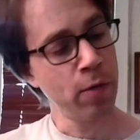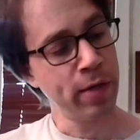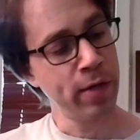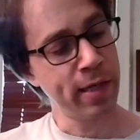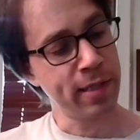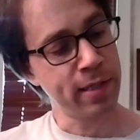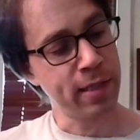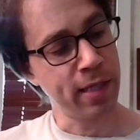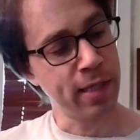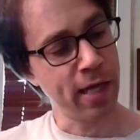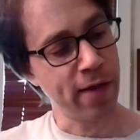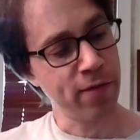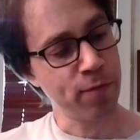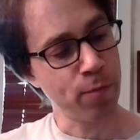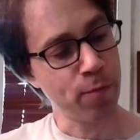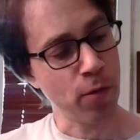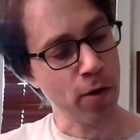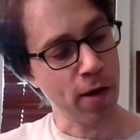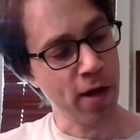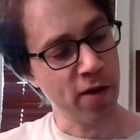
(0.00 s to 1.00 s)
he gets to the F
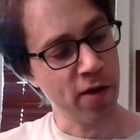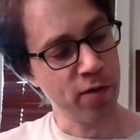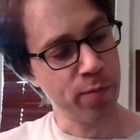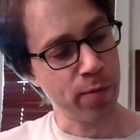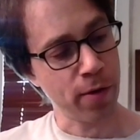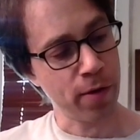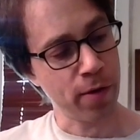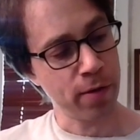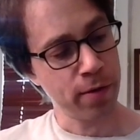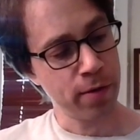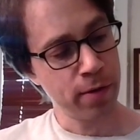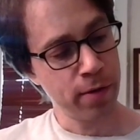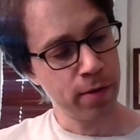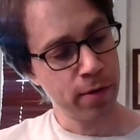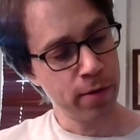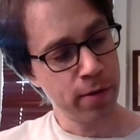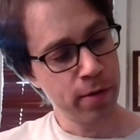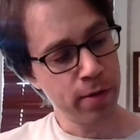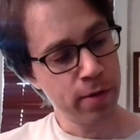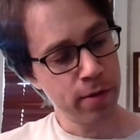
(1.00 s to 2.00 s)
part,
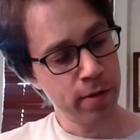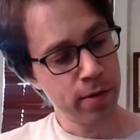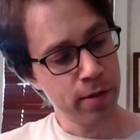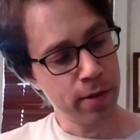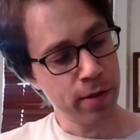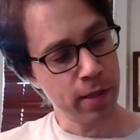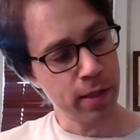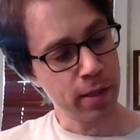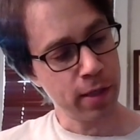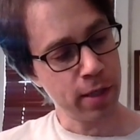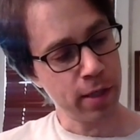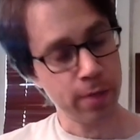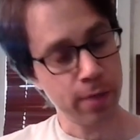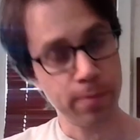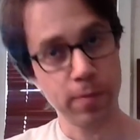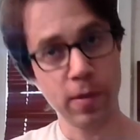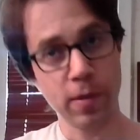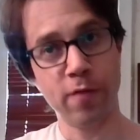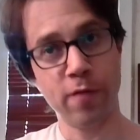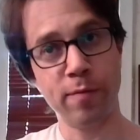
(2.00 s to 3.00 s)
the
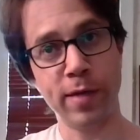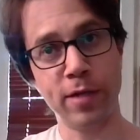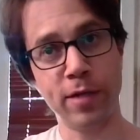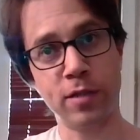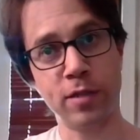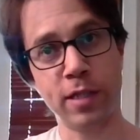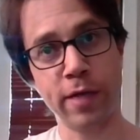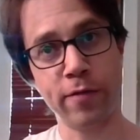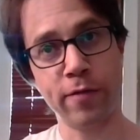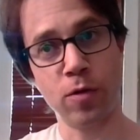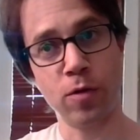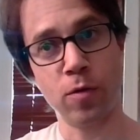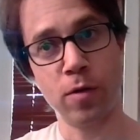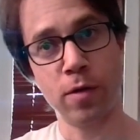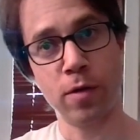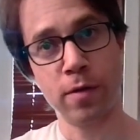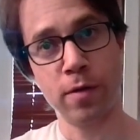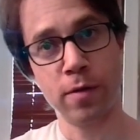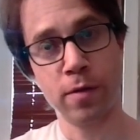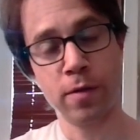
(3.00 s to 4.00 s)
F major 7
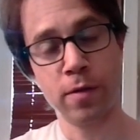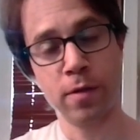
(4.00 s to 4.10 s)
chord, he